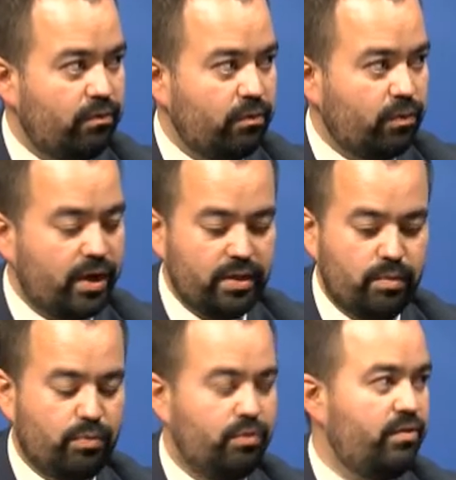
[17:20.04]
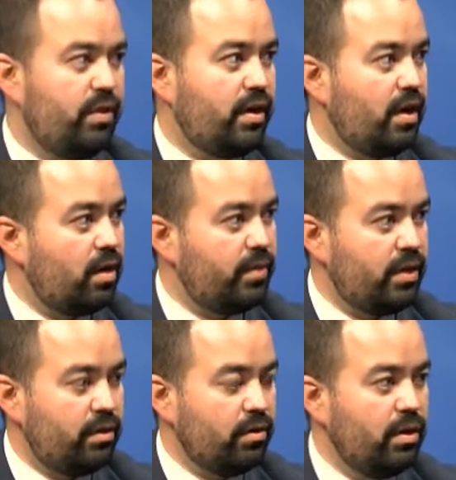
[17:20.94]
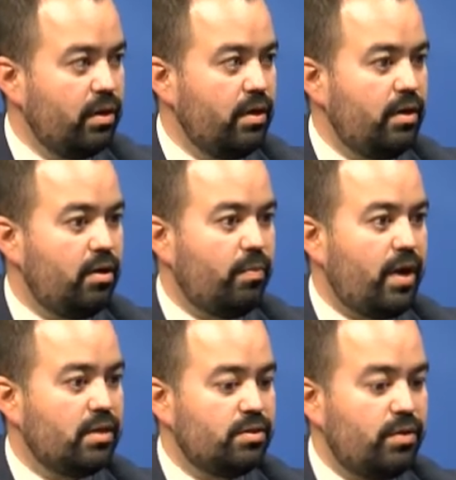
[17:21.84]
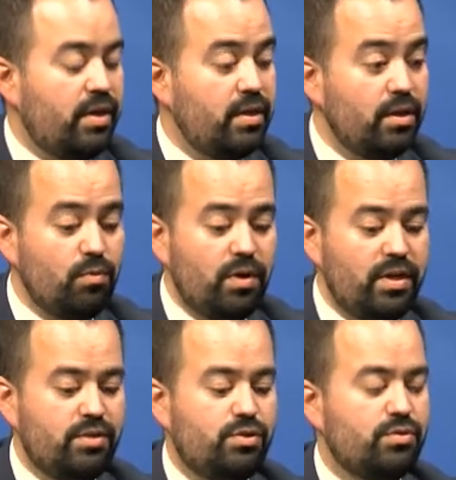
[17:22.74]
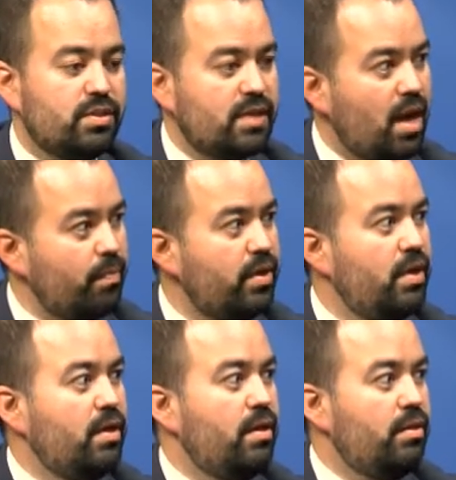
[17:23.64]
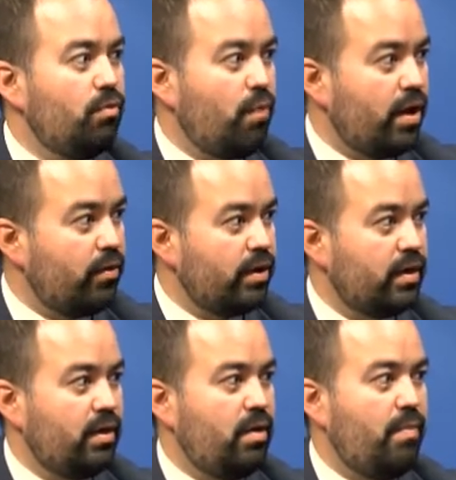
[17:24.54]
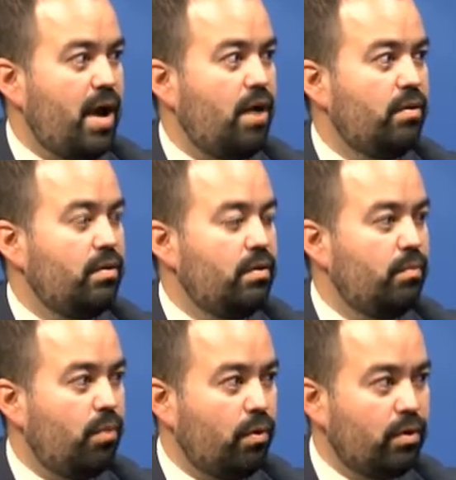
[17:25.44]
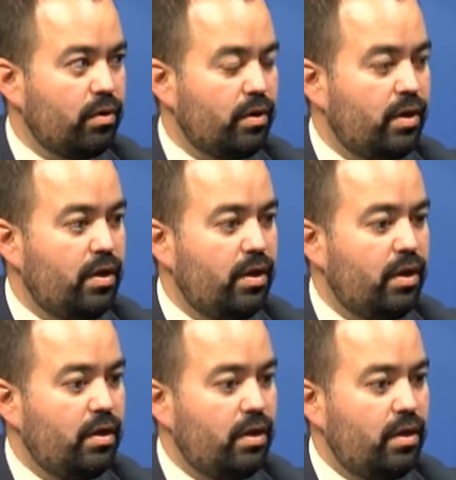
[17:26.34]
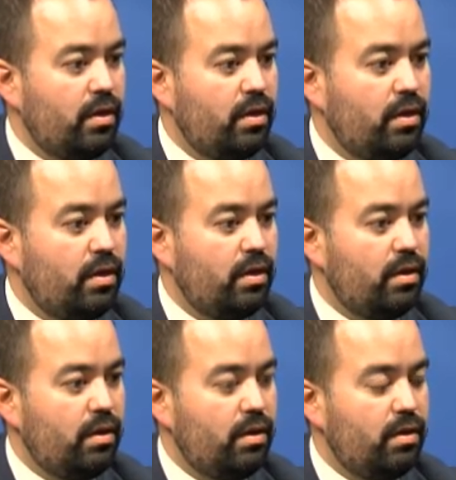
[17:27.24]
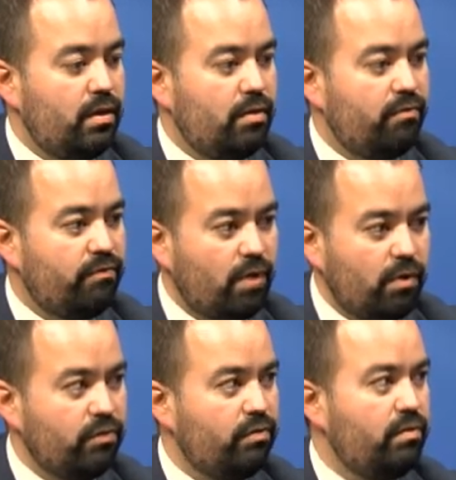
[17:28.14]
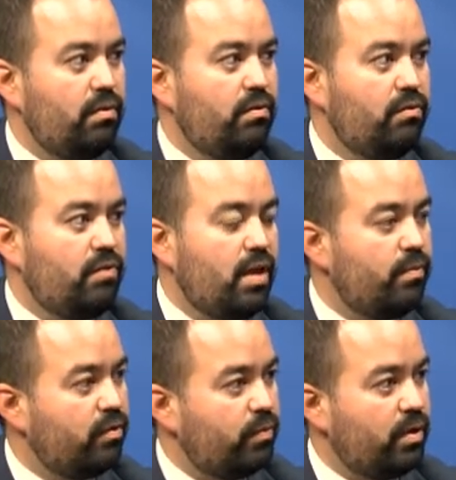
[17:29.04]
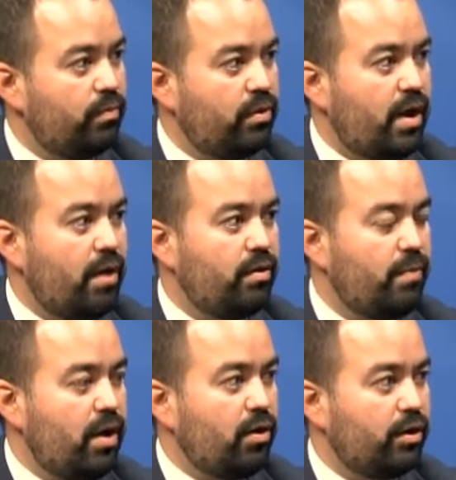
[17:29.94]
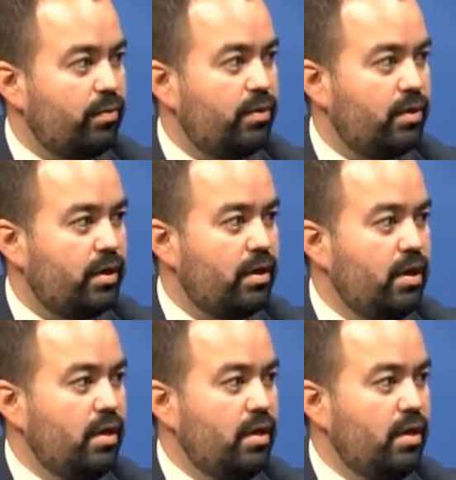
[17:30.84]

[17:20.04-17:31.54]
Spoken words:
greatly improve the economy here in El Paso. And the other one is to stop the rhetoric about the border and the false statements being put out about our community.